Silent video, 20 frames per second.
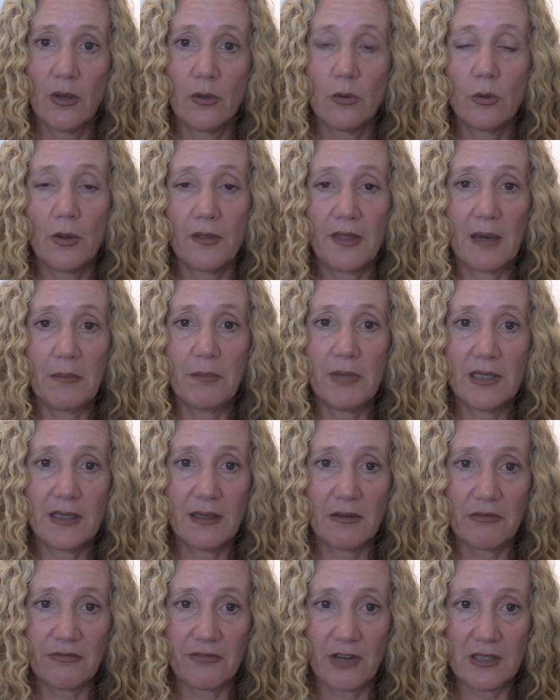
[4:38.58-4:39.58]
who will then be
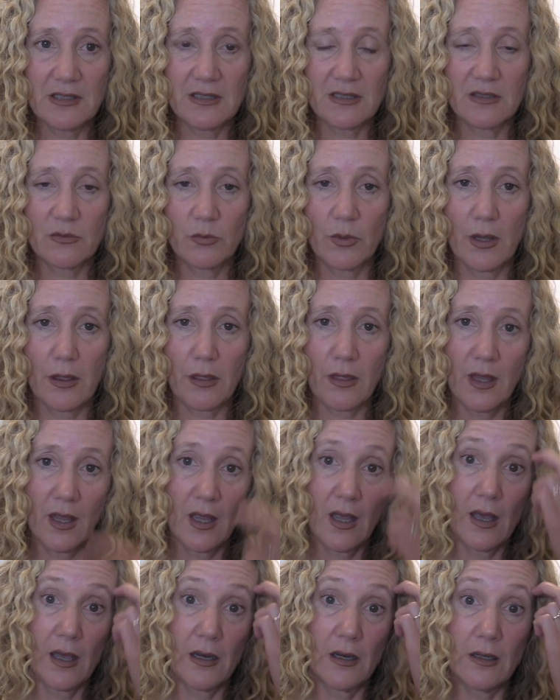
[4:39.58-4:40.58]
confronted with
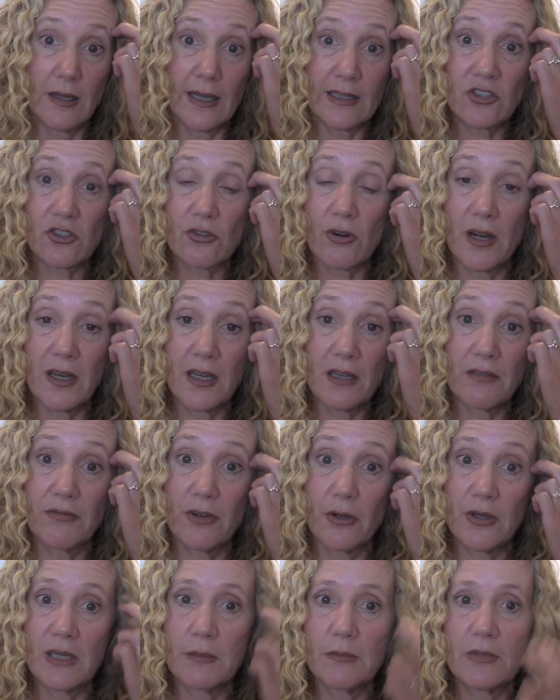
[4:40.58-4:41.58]
an electronic
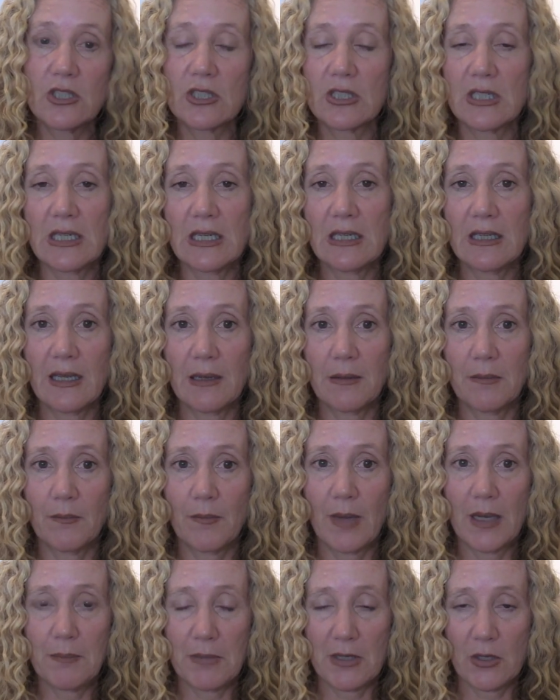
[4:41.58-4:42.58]
voting machine that
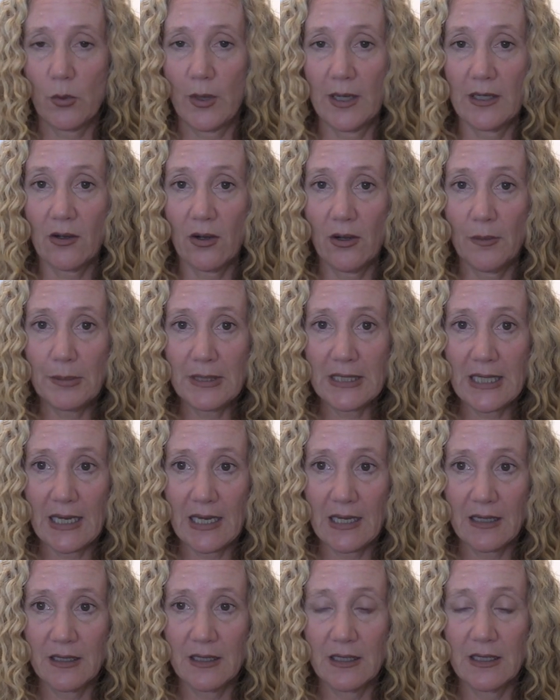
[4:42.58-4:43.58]
might be quite
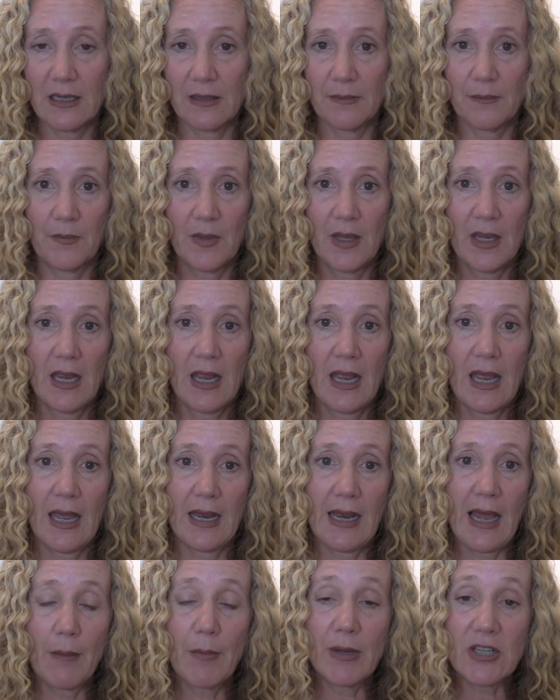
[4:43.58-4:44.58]
complicated, and
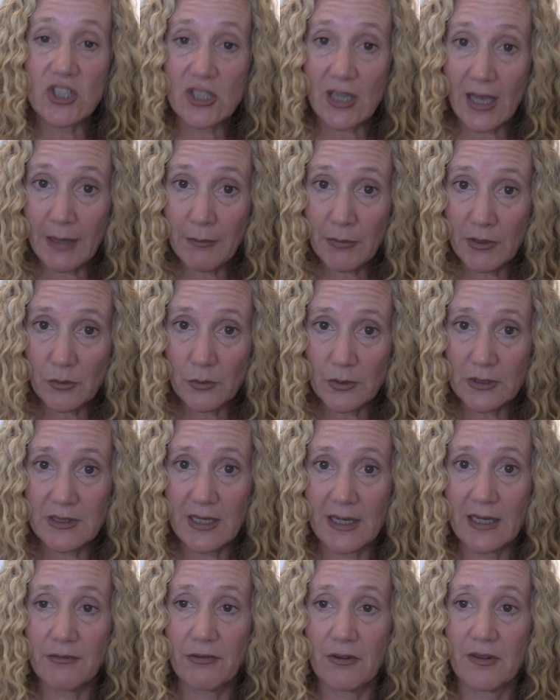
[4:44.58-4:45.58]
how much time it will
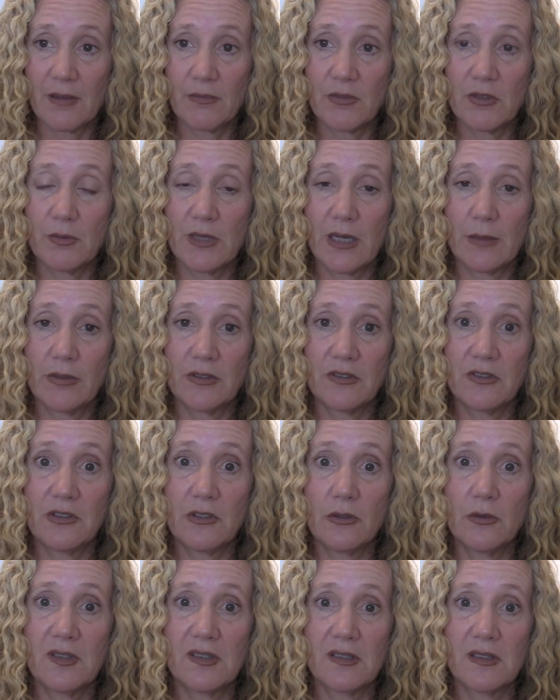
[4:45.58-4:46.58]
take for them to be able to
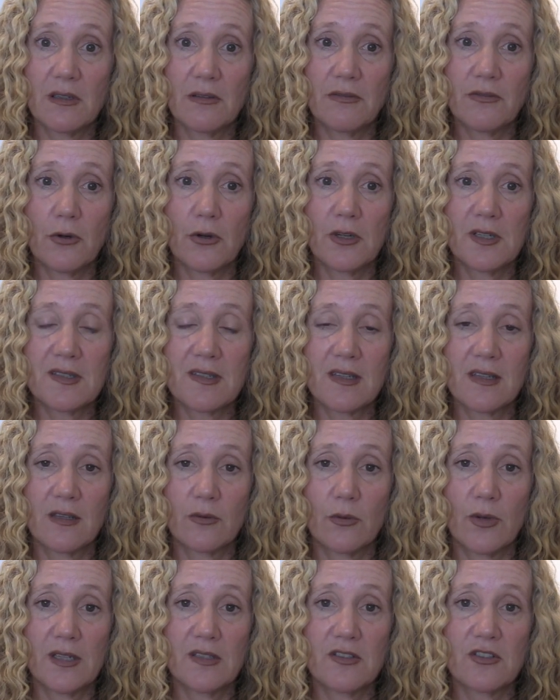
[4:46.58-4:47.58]
use it. And of course,
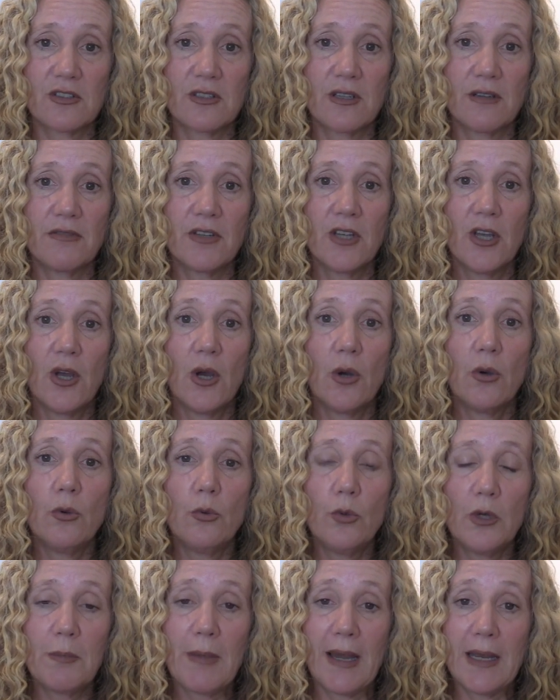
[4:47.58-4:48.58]
the question of
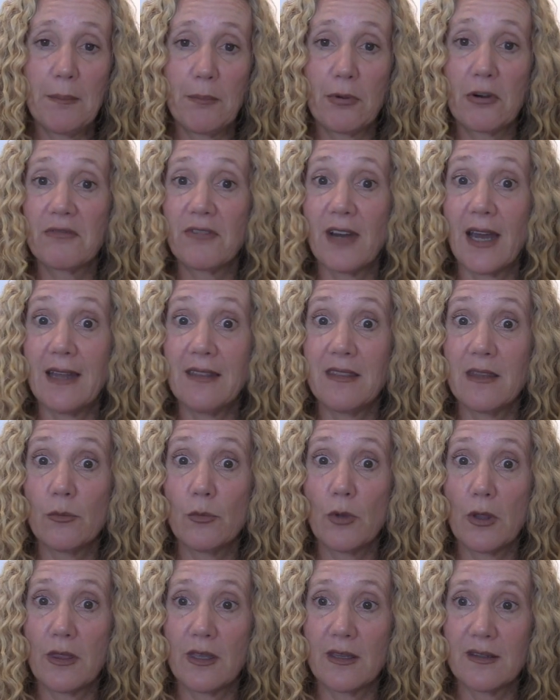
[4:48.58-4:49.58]
who might provide
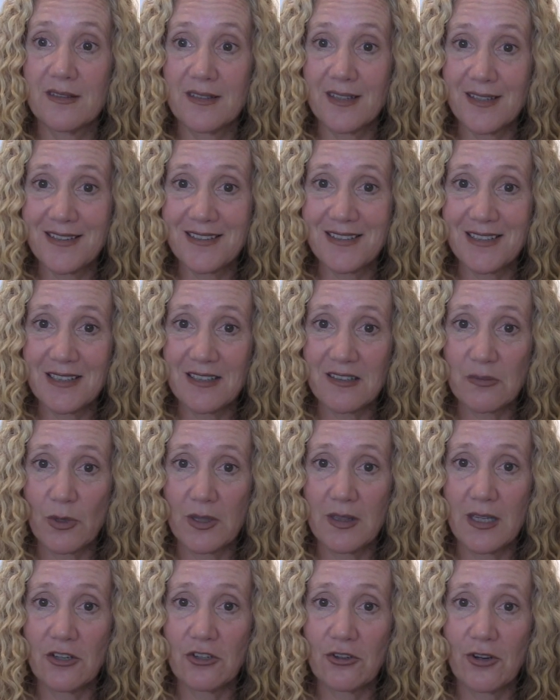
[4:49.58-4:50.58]
them with the assistance
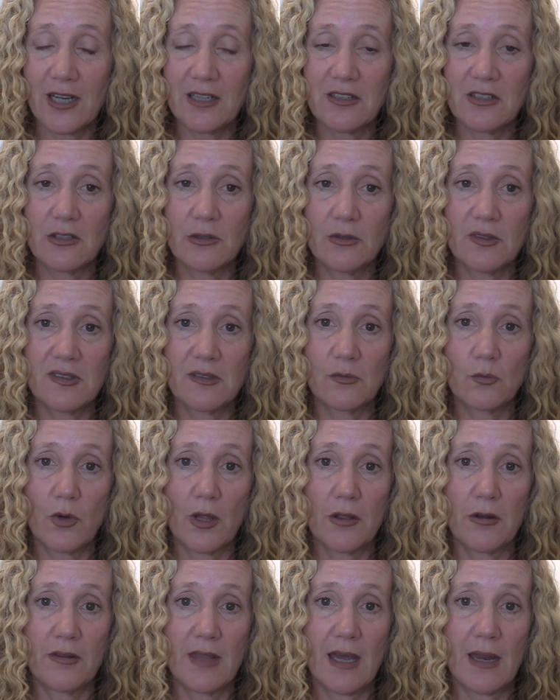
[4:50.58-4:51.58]
when they try to use it, and
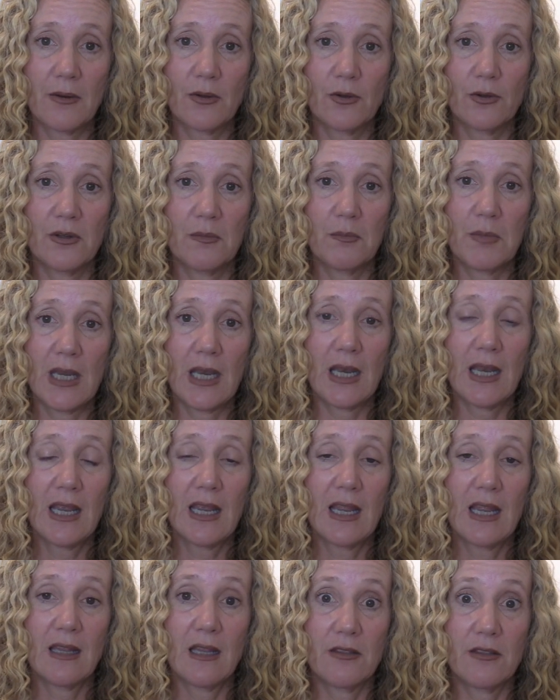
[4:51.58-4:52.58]
whether that could mean
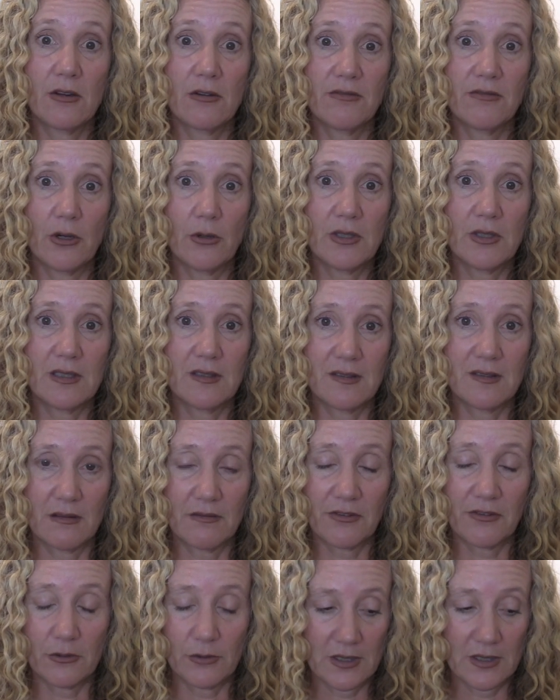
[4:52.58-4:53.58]
that their vote is
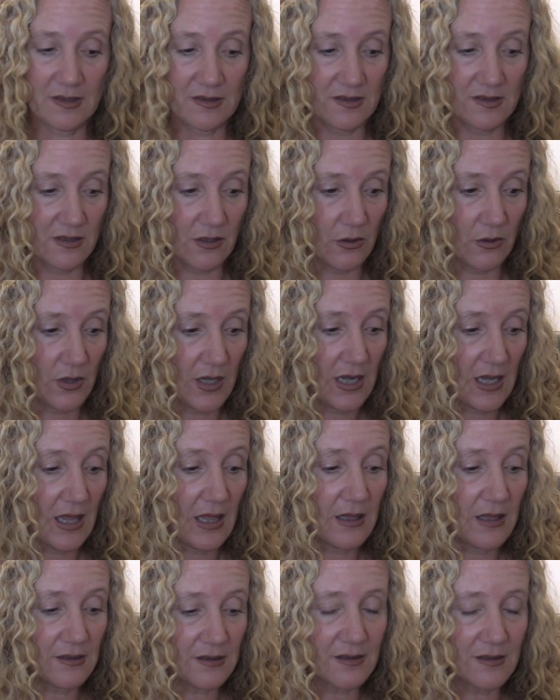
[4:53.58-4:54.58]
influenced. So
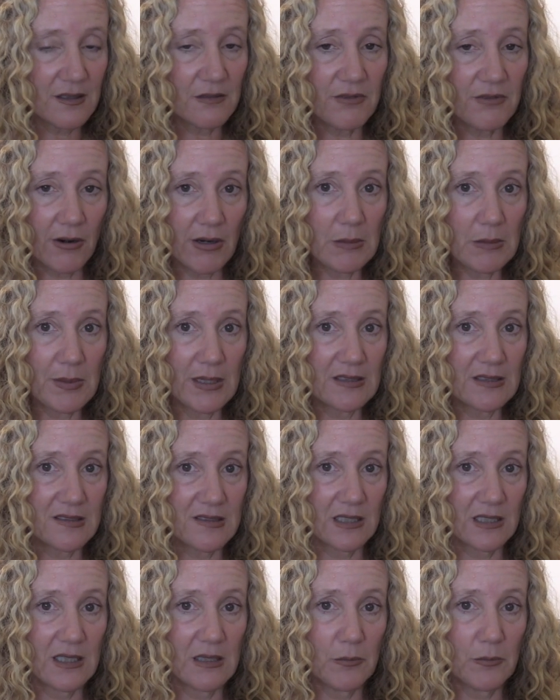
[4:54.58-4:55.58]
this is a very big
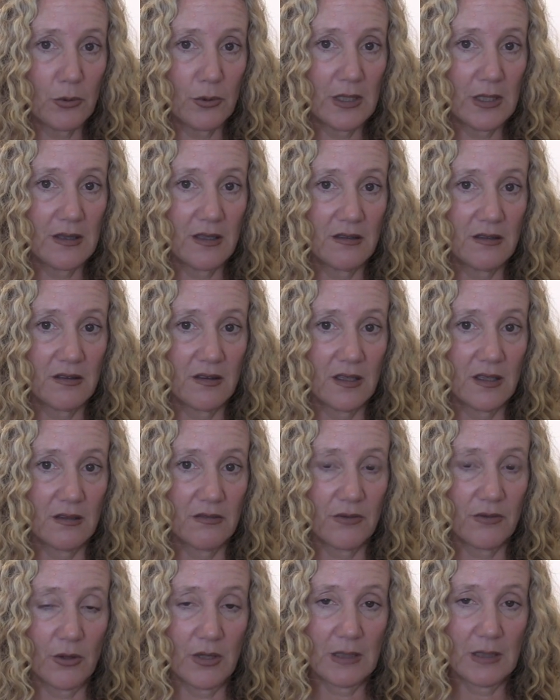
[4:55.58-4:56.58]
sticking point,
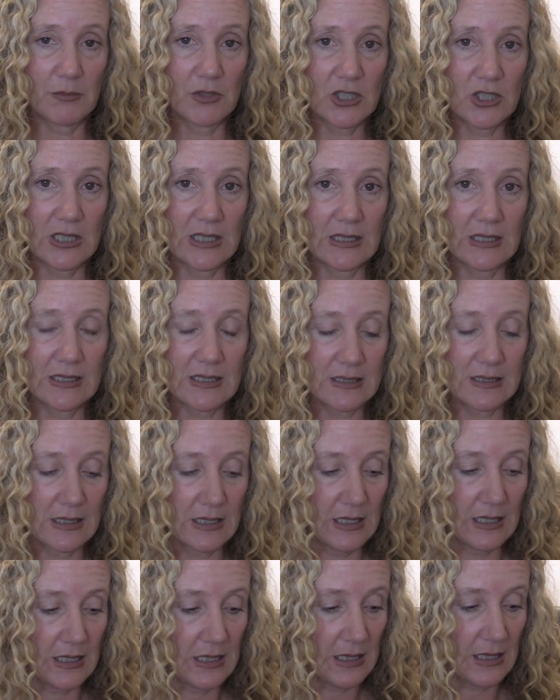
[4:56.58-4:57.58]
these voting machines.
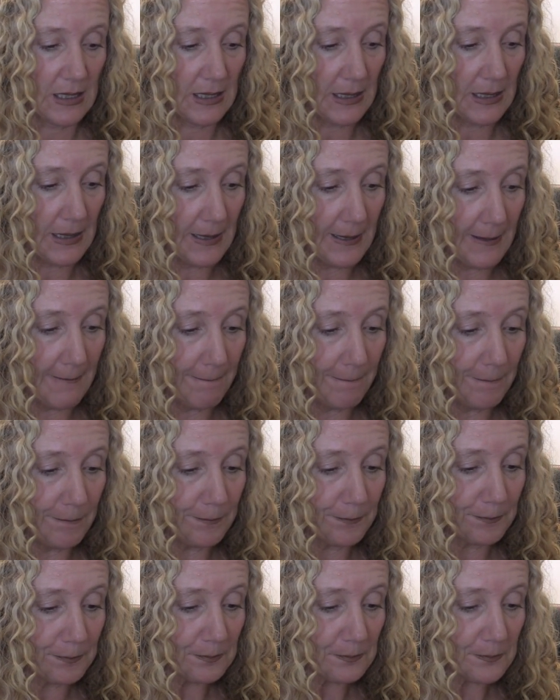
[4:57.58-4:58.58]

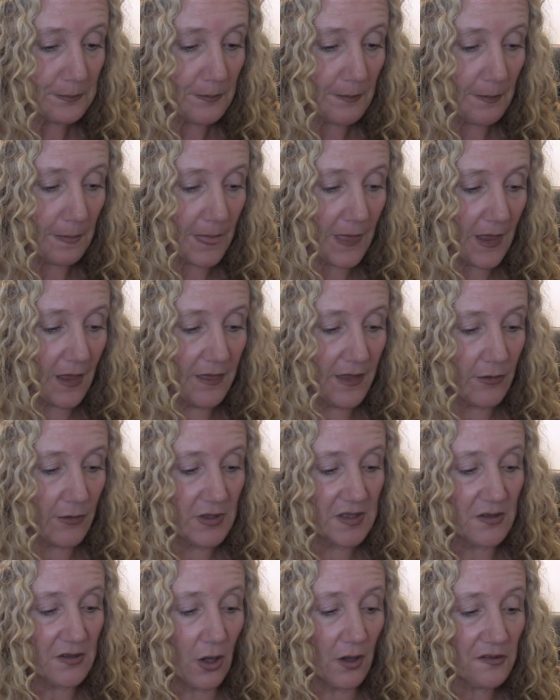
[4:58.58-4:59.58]
There
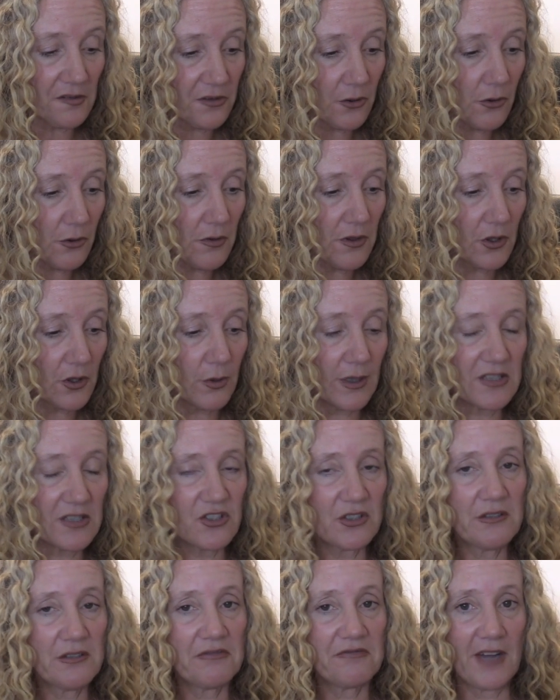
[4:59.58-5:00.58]
is also the
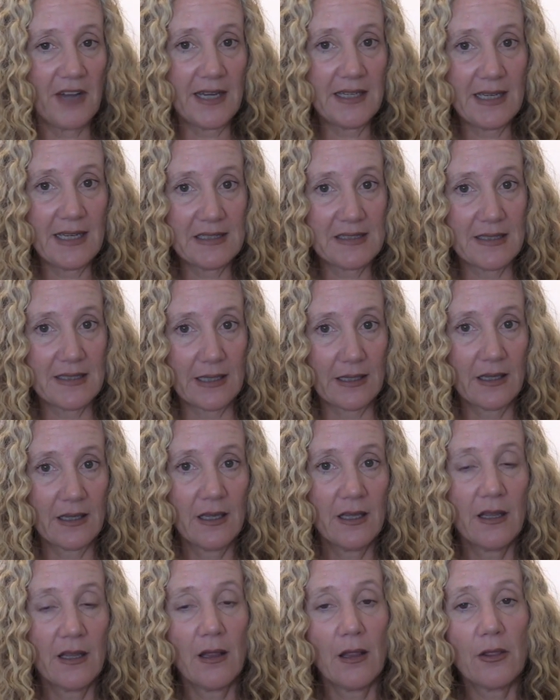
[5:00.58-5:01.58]
question of financing.
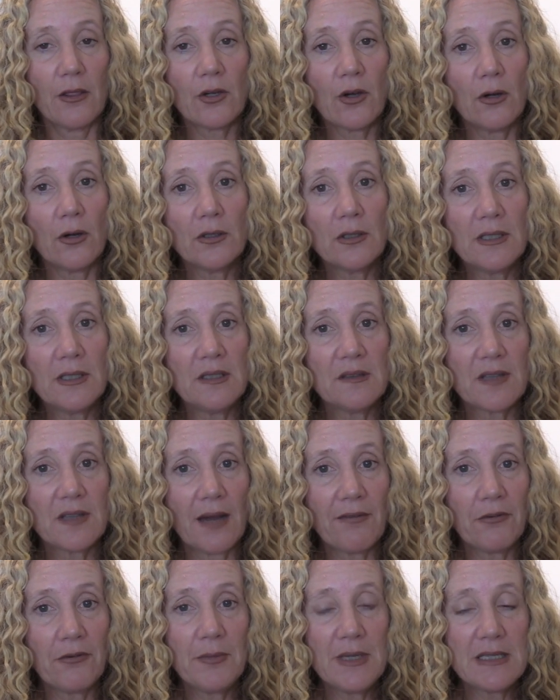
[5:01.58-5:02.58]
The Congolese
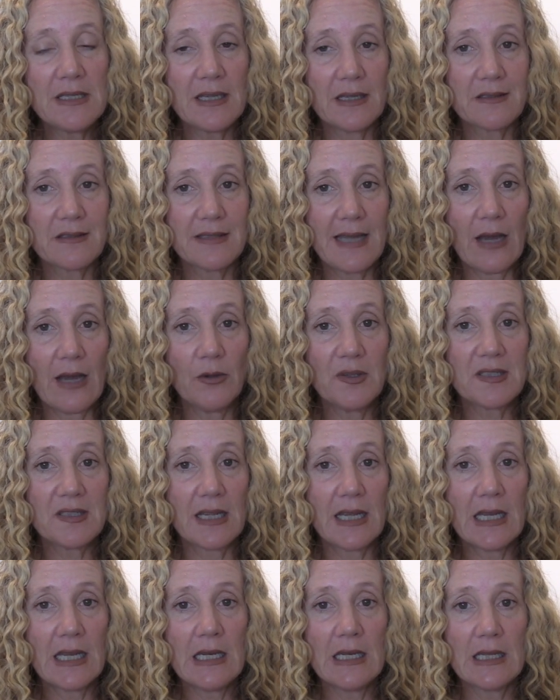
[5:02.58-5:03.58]
government has now
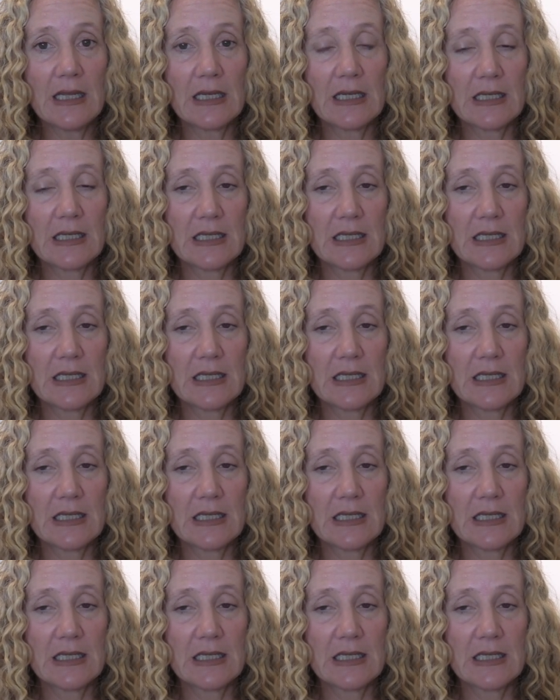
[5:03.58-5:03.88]
said that it